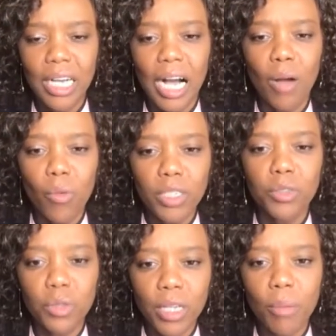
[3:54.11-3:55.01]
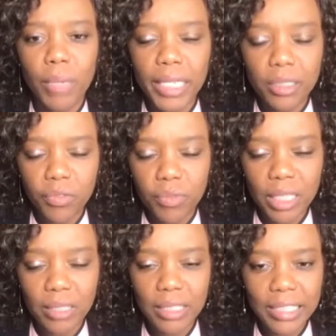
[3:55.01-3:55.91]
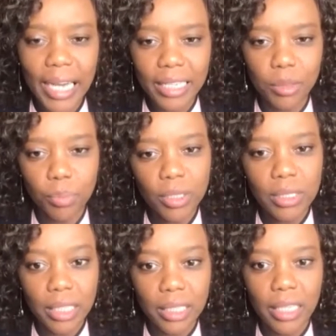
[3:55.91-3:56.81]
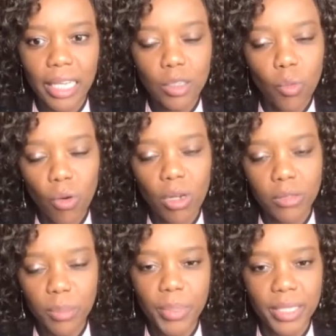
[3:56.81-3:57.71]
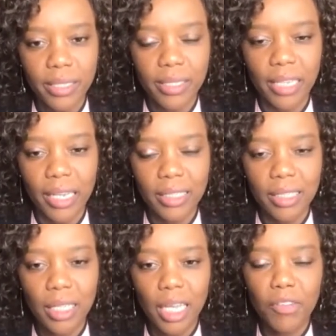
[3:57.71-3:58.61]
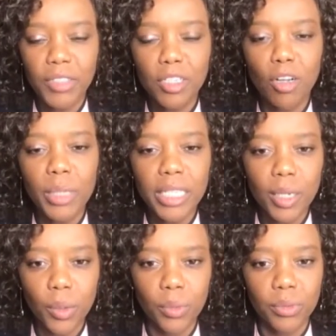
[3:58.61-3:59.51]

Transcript: I wanted to come inside the building and work on the business side. And they told me no.